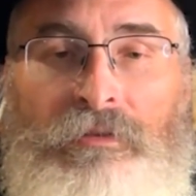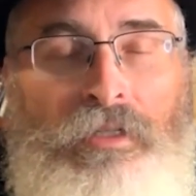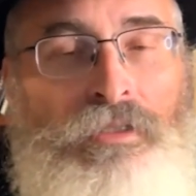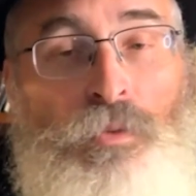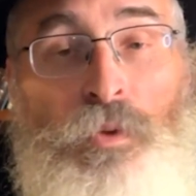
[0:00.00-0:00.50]

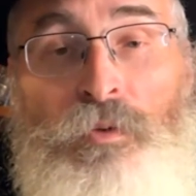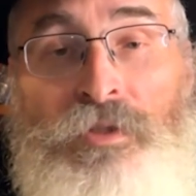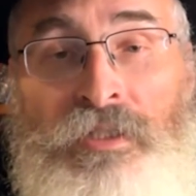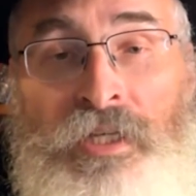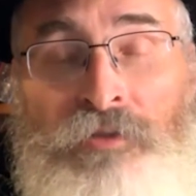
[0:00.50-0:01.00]
because the world
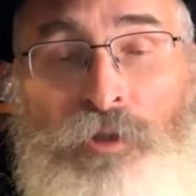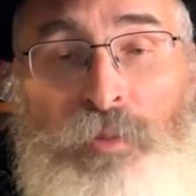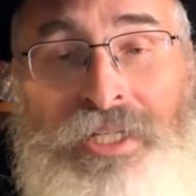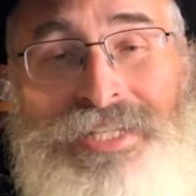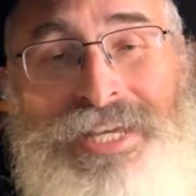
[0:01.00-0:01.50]
was a dangerous
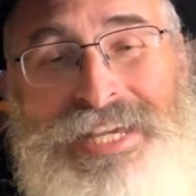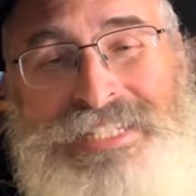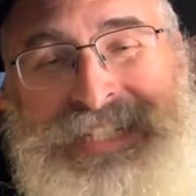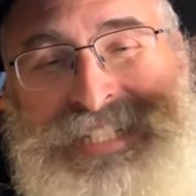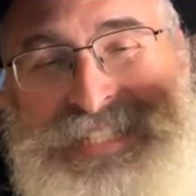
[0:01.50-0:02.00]
place.
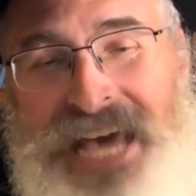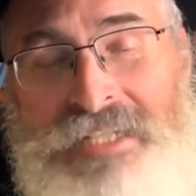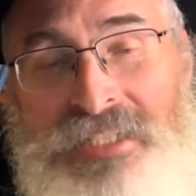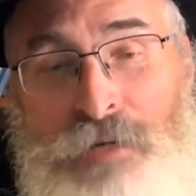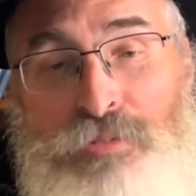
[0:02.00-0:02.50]
It's
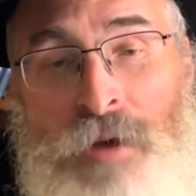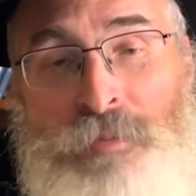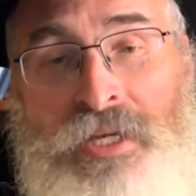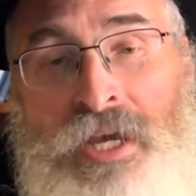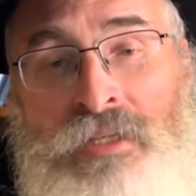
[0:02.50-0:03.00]
exact same
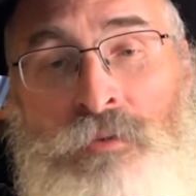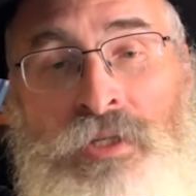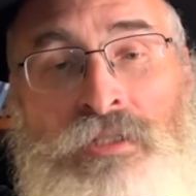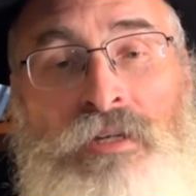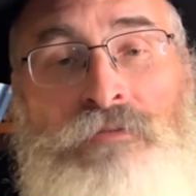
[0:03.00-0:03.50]
propaganda
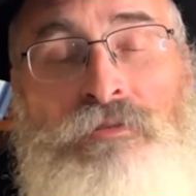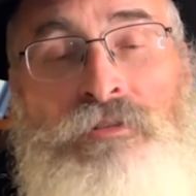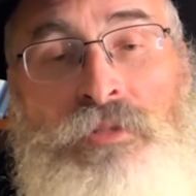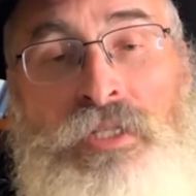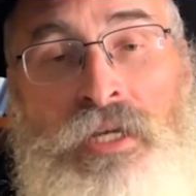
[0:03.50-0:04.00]
we suffer
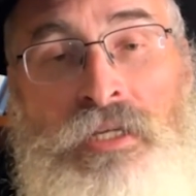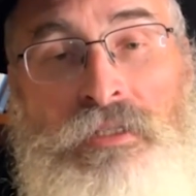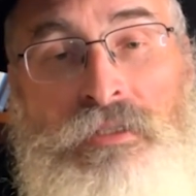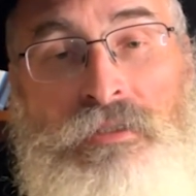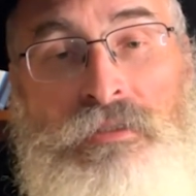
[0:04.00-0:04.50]
from today.
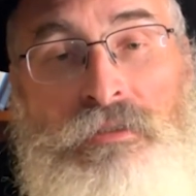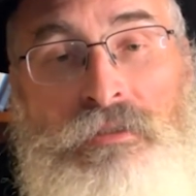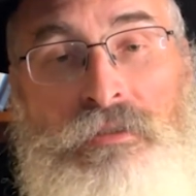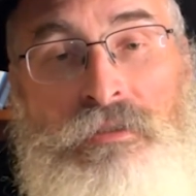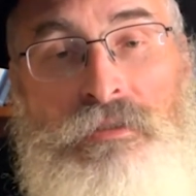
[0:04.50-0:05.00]

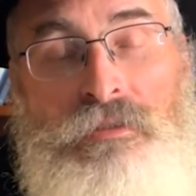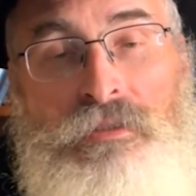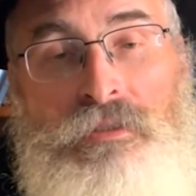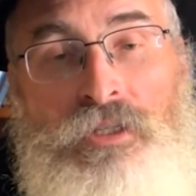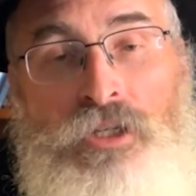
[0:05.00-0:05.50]

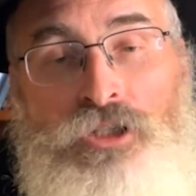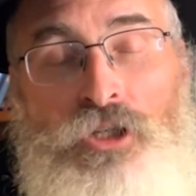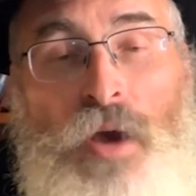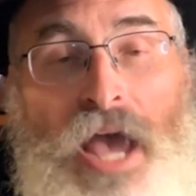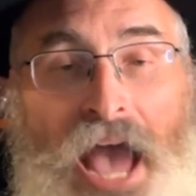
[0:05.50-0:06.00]

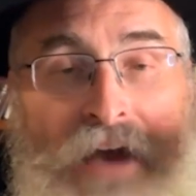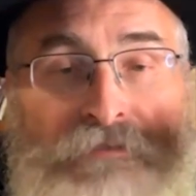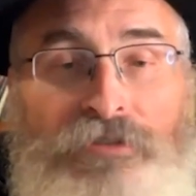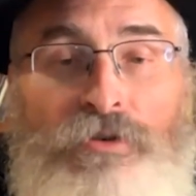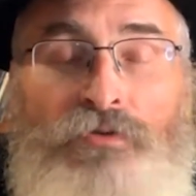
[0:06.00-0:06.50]
So you
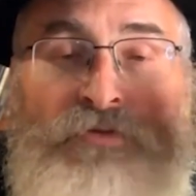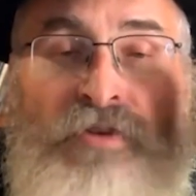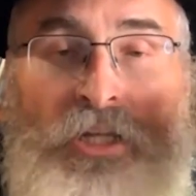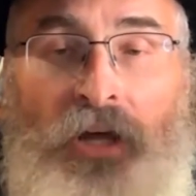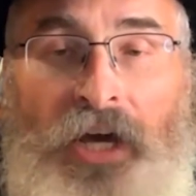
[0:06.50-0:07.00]
have to
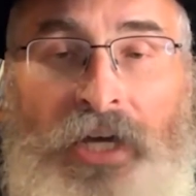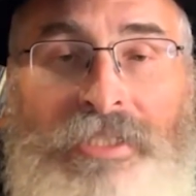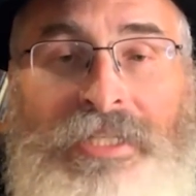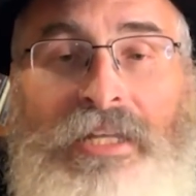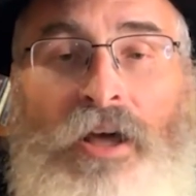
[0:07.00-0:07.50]

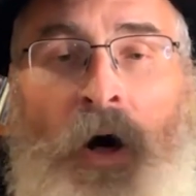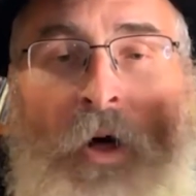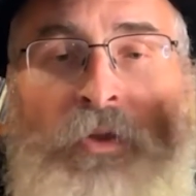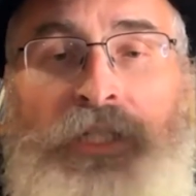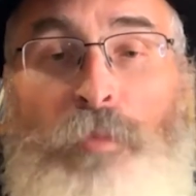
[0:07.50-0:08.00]
realize that
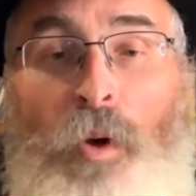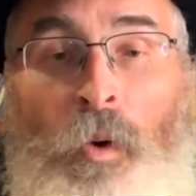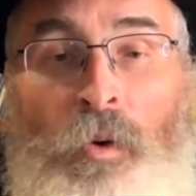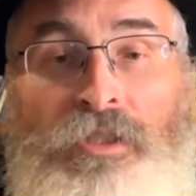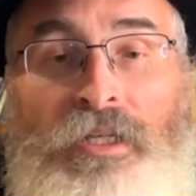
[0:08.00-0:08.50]
all these
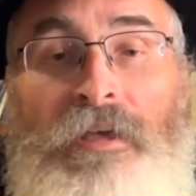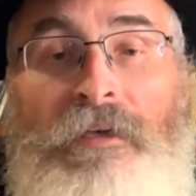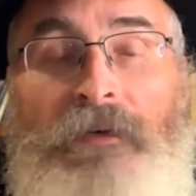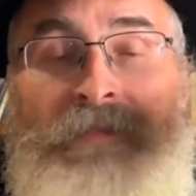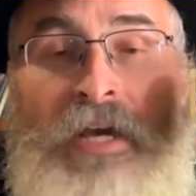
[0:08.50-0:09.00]
polls
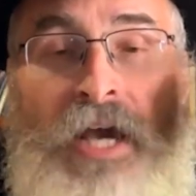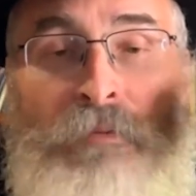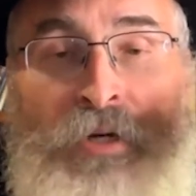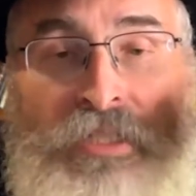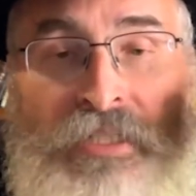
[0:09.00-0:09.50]
that
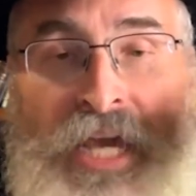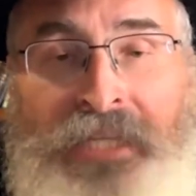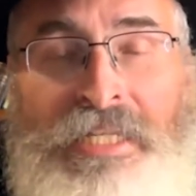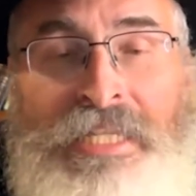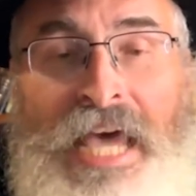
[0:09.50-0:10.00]
come out
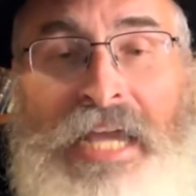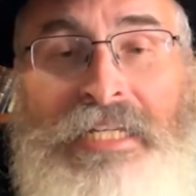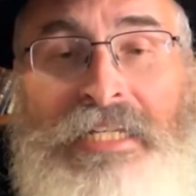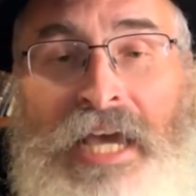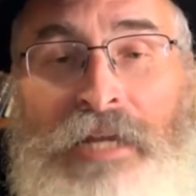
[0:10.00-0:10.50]
saying that
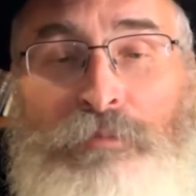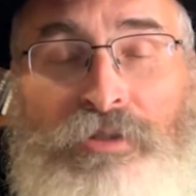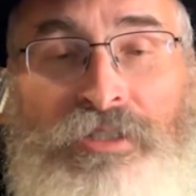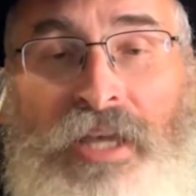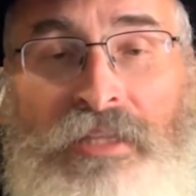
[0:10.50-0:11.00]

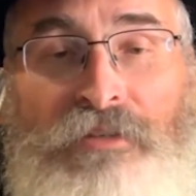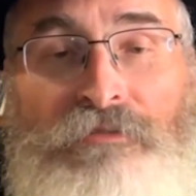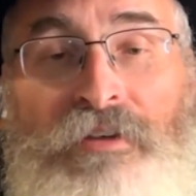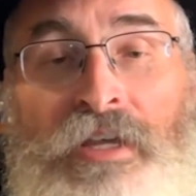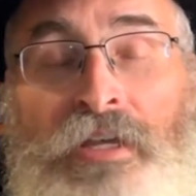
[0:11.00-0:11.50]
99%
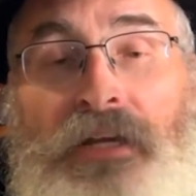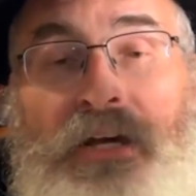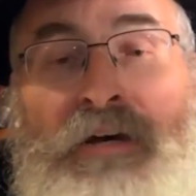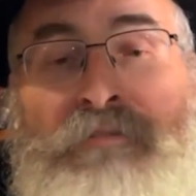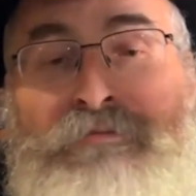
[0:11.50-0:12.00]
of
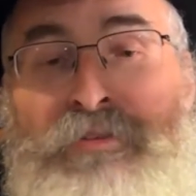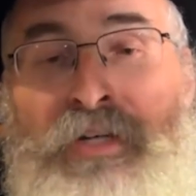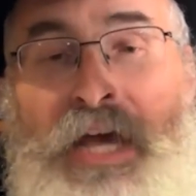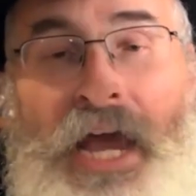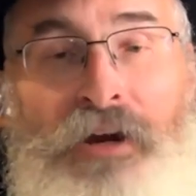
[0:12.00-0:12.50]
of
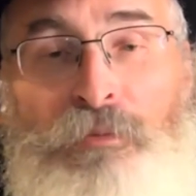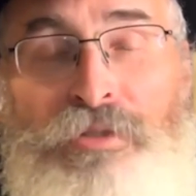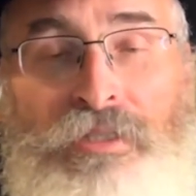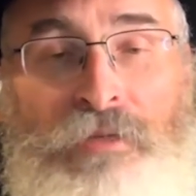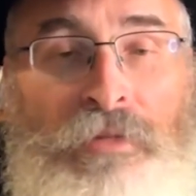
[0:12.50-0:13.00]
uh,
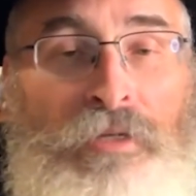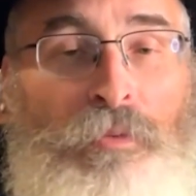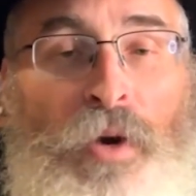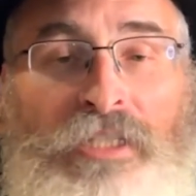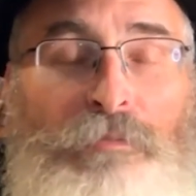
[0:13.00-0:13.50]
Arabs in the
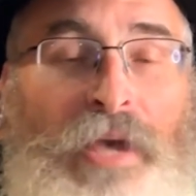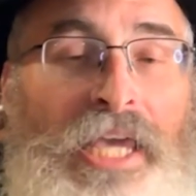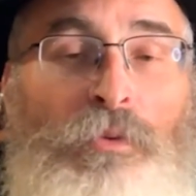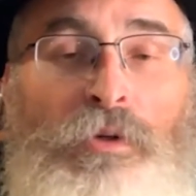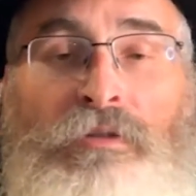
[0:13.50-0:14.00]
Midwest
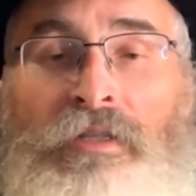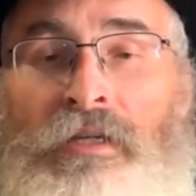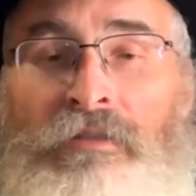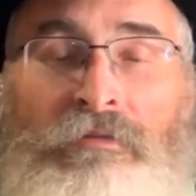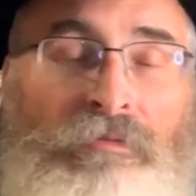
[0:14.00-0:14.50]
Bank would
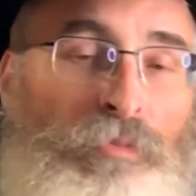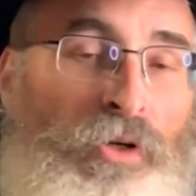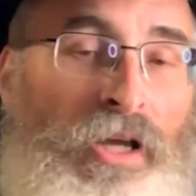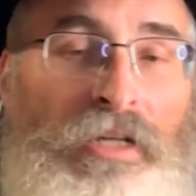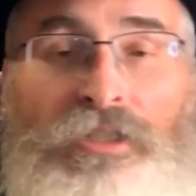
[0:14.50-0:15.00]
get
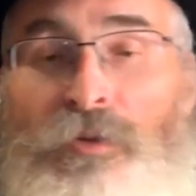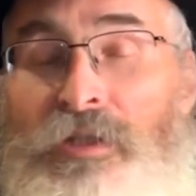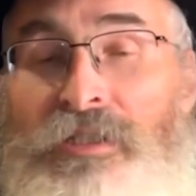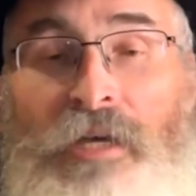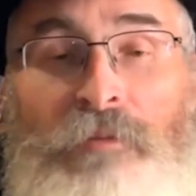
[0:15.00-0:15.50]
put on a
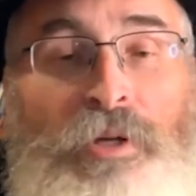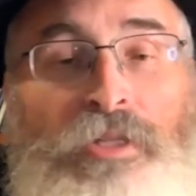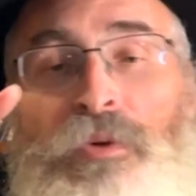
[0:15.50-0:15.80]
suicide belt,